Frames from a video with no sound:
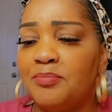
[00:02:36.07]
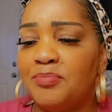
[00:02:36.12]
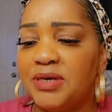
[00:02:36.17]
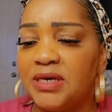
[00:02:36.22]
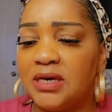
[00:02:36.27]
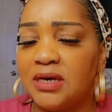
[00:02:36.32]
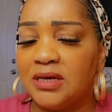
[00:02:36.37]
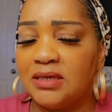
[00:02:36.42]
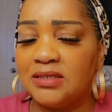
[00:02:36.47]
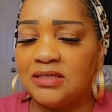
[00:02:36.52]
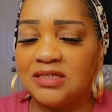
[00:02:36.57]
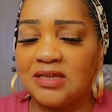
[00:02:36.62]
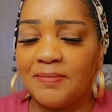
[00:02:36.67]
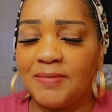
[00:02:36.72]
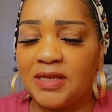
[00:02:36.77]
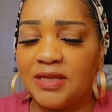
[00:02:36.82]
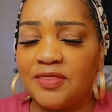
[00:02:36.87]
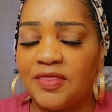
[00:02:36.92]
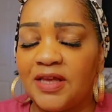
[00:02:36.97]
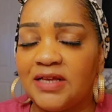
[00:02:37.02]
because
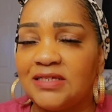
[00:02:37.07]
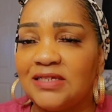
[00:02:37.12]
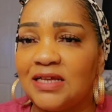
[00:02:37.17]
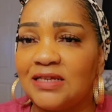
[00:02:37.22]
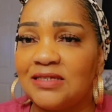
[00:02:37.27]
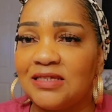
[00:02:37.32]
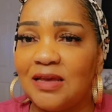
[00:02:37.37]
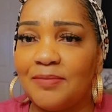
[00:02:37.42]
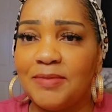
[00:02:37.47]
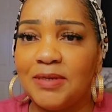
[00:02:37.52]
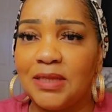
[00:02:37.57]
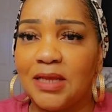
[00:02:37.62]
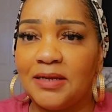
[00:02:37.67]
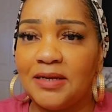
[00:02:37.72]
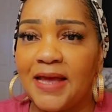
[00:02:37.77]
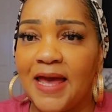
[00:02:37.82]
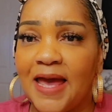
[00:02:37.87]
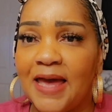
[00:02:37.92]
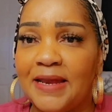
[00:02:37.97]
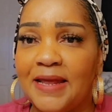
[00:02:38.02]
some of the things that
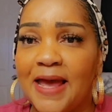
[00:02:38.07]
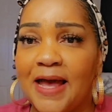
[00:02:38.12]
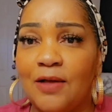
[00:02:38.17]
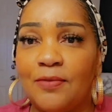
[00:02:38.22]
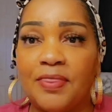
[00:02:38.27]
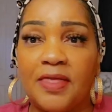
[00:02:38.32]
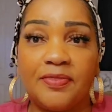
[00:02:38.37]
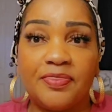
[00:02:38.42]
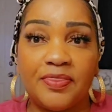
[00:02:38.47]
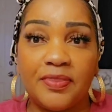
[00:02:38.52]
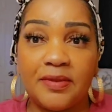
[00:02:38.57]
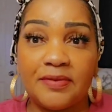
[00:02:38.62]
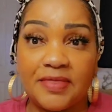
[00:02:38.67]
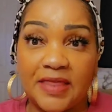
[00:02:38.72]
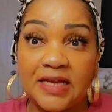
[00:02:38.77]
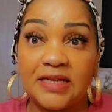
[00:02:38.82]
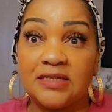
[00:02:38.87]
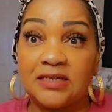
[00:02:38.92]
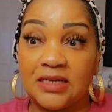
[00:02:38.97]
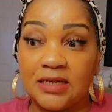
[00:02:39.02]
Zebulon had out that
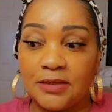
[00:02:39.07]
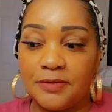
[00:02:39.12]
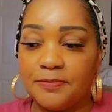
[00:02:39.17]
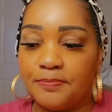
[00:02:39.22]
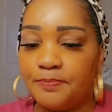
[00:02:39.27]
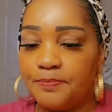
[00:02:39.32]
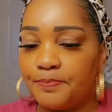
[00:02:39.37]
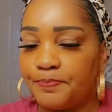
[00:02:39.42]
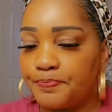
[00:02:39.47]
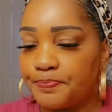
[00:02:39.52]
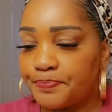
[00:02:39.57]
they didn't.